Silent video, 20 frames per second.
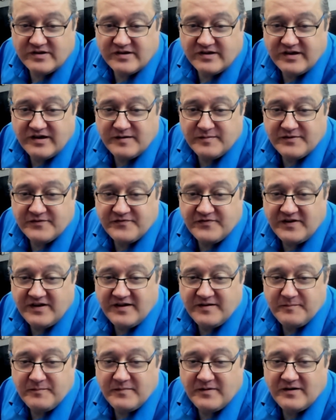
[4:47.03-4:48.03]
cubic
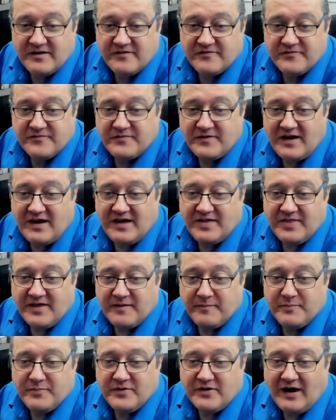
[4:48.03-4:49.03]
feet of air they
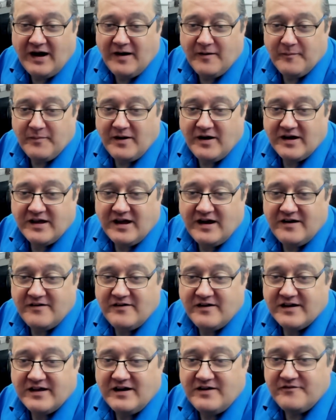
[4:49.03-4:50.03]
put out, but I
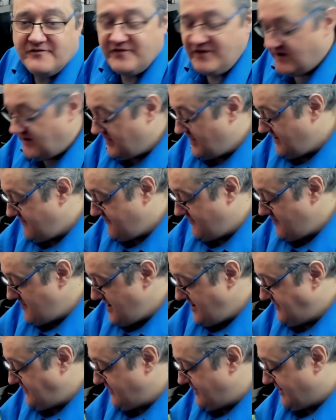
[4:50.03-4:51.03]
can't find that
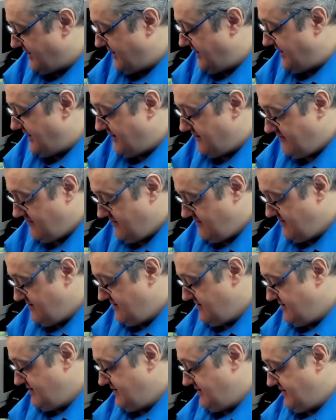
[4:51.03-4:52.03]
information again now.
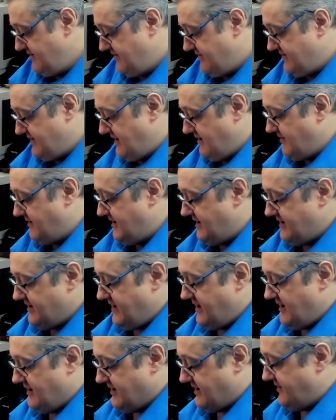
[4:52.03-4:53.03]
So
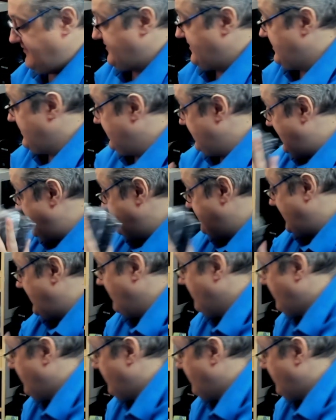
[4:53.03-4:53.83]
yeah, I'm gonna have to look at that. But I